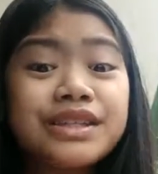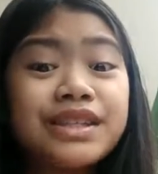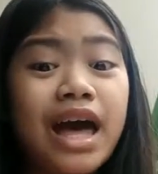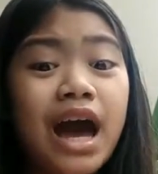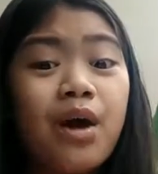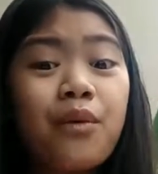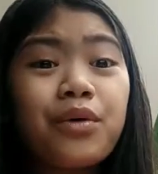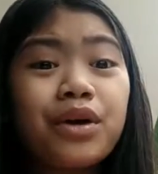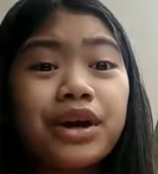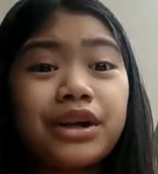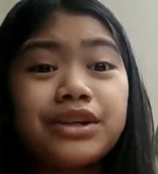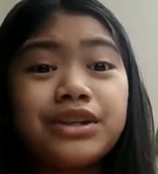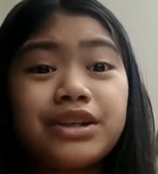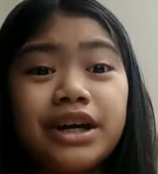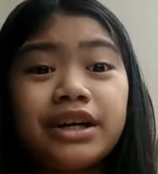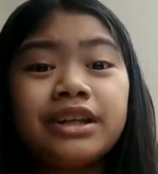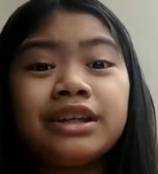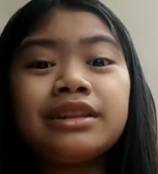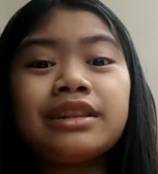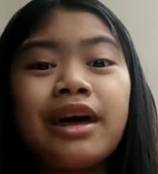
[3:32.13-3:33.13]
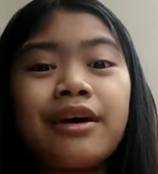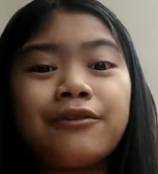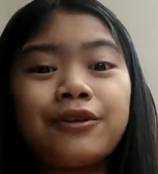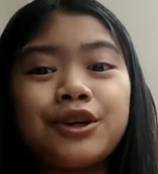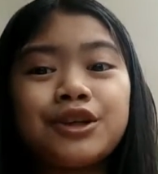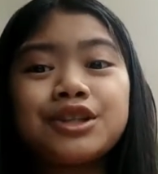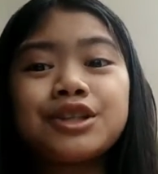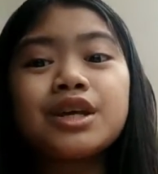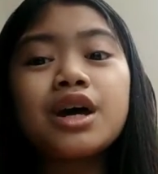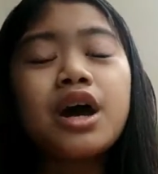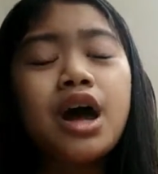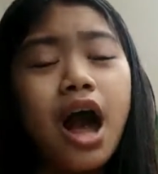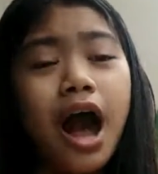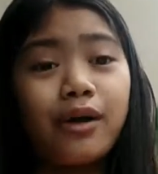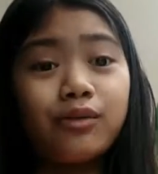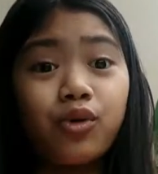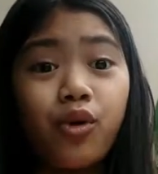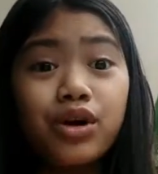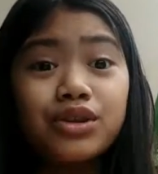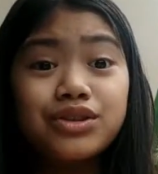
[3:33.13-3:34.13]
So now we're done with levers.
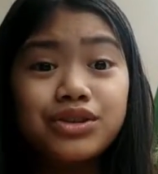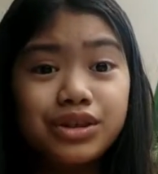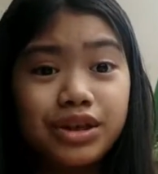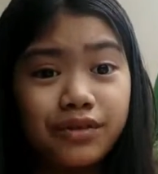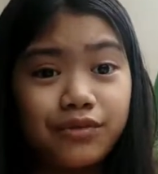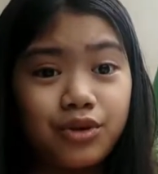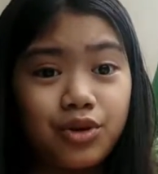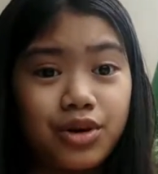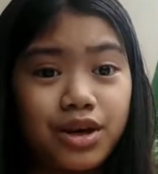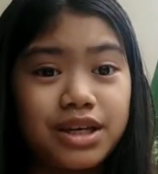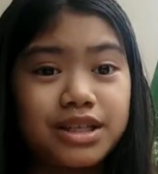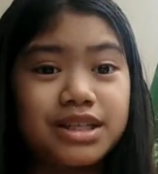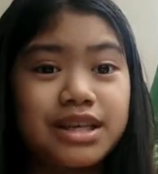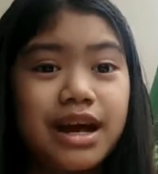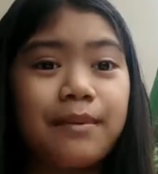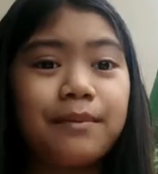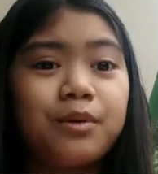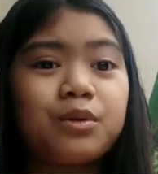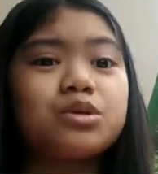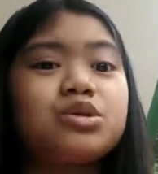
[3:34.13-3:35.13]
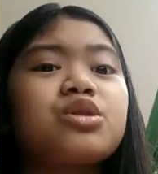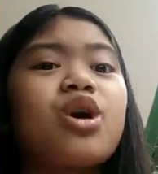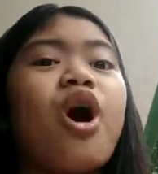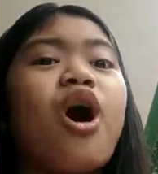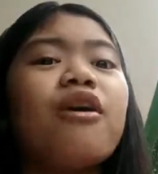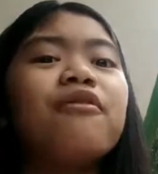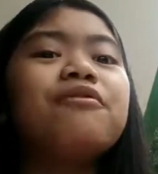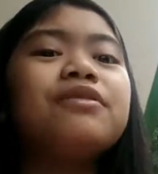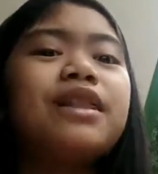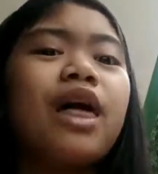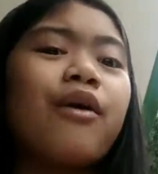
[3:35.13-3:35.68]
I'm going to give you examples of